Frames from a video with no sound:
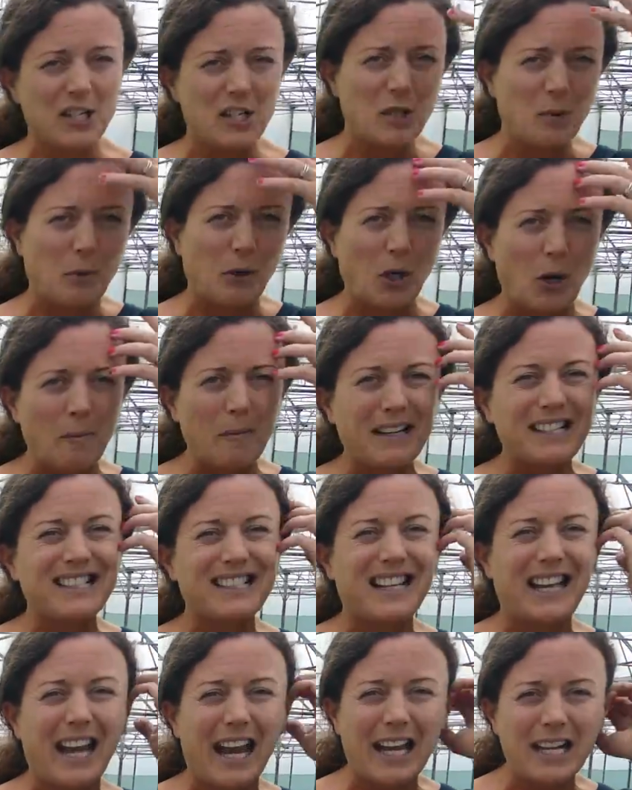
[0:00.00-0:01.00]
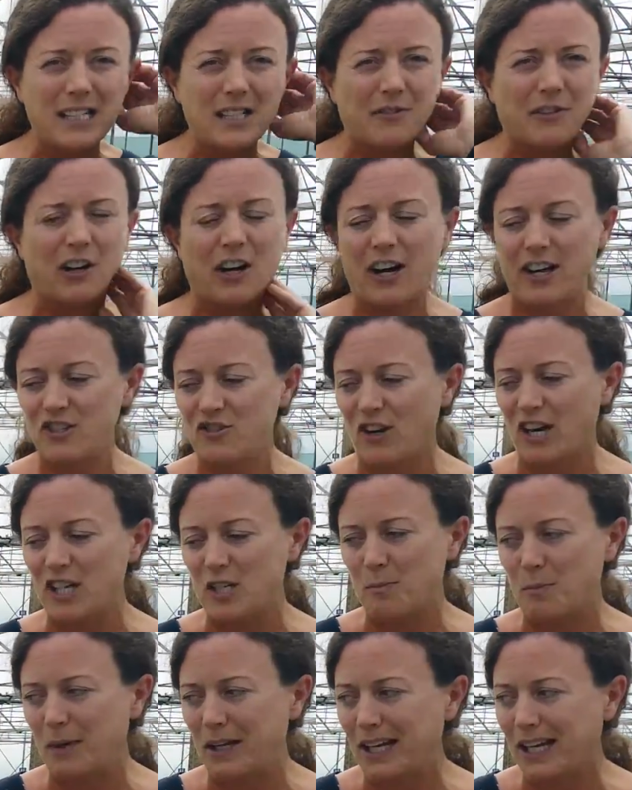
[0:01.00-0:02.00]
So we're coming to the end of our
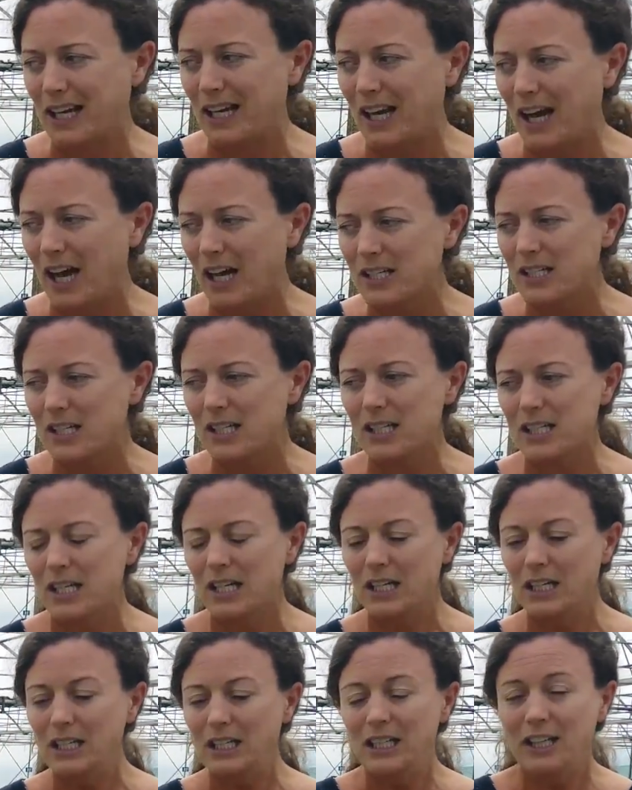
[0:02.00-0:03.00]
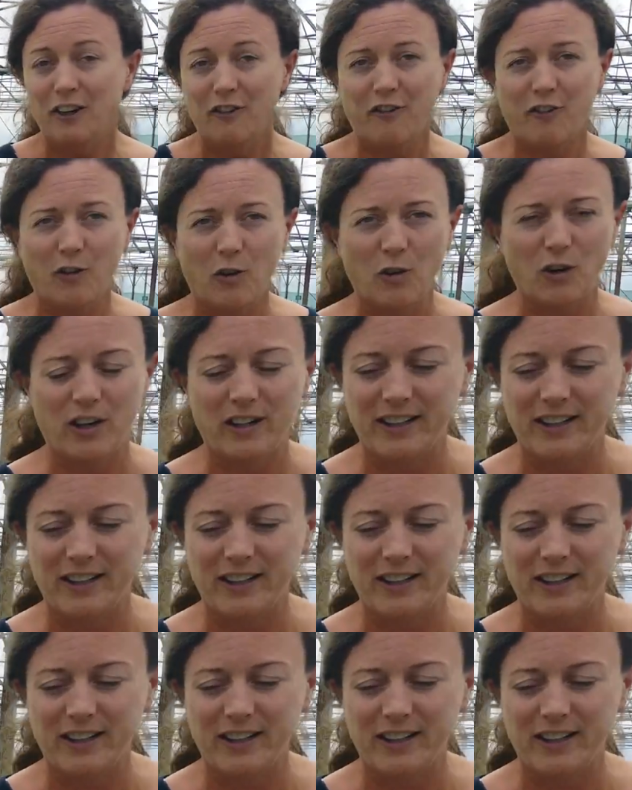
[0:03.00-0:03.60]
hydrangea paniculatus. For